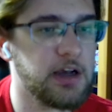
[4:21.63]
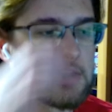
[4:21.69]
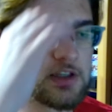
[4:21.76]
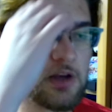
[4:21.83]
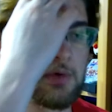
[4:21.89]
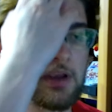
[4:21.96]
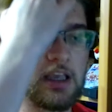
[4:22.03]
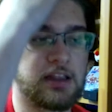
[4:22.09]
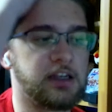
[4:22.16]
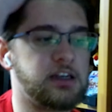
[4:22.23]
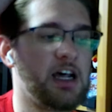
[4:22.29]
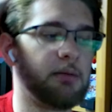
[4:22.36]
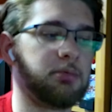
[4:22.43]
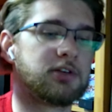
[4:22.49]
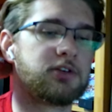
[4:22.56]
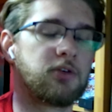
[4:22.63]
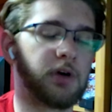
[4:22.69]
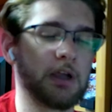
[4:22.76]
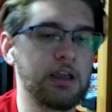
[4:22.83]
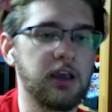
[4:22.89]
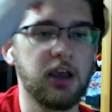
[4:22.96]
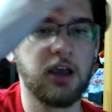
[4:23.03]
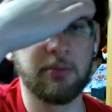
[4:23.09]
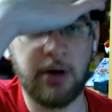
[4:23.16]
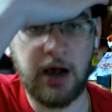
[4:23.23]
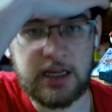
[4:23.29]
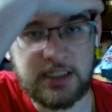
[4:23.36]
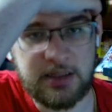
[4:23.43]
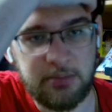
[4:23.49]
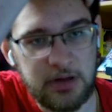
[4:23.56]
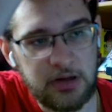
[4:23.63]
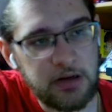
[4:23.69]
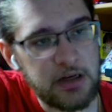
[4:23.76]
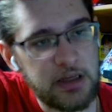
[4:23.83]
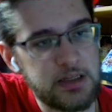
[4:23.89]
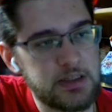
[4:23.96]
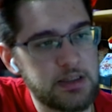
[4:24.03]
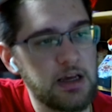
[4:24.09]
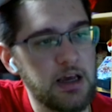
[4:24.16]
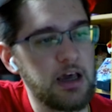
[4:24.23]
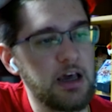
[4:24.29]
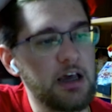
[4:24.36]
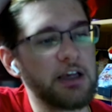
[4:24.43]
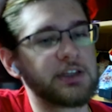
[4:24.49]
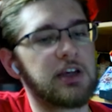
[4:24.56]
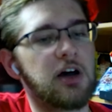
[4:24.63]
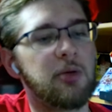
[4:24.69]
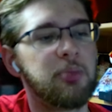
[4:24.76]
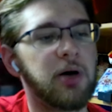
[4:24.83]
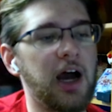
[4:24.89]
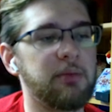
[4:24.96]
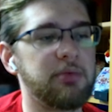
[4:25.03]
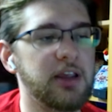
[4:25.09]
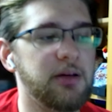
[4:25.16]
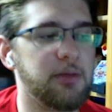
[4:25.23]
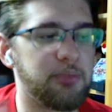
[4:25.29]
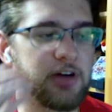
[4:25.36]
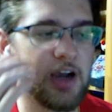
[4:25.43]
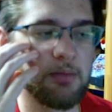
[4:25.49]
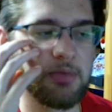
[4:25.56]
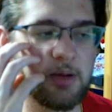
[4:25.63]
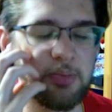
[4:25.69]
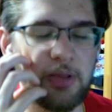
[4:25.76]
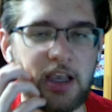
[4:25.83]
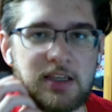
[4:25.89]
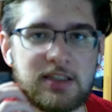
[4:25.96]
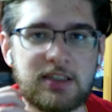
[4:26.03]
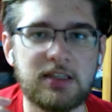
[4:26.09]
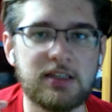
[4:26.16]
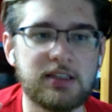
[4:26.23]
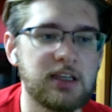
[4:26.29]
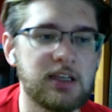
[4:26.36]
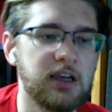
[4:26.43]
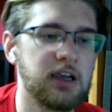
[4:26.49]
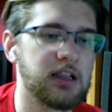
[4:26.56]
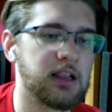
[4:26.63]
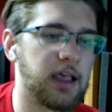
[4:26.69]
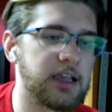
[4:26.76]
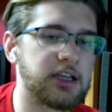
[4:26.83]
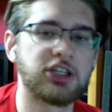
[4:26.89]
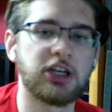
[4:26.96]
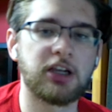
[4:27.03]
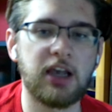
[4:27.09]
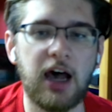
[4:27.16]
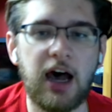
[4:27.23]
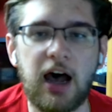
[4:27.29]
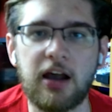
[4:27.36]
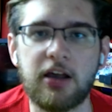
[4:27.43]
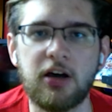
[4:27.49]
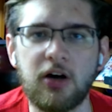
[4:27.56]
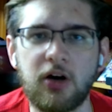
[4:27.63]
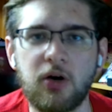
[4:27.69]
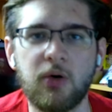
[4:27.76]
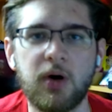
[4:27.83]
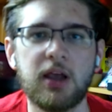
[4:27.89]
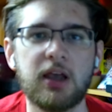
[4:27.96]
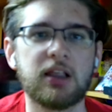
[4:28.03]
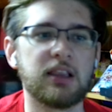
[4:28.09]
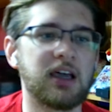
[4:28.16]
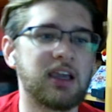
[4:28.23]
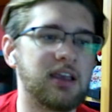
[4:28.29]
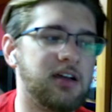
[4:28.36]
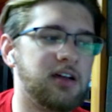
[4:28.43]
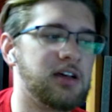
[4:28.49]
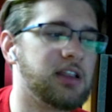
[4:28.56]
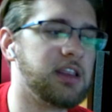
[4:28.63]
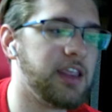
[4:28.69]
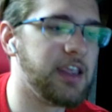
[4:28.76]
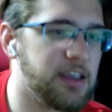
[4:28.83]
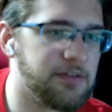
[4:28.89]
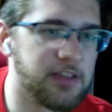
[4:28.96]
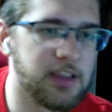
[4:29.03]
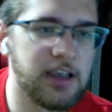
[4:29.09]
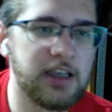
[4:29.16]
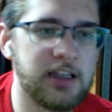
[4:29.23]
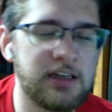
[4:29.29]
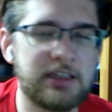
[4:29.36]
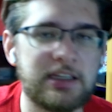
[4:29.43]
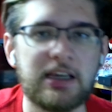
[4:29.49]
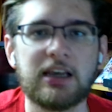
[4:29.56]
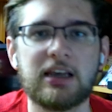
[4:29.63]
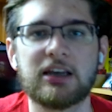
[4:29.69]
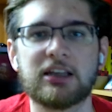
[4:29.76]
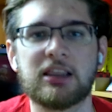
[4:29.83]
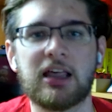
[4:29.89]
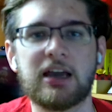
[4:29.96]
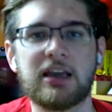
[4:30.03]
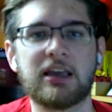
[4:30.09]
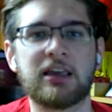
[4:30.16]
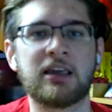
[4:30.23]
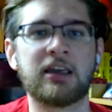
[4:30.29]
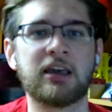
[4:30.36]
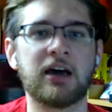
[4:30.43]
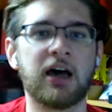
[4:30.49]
So we get the double doink possibilities. So probably places like Chicago, like Cleveland, like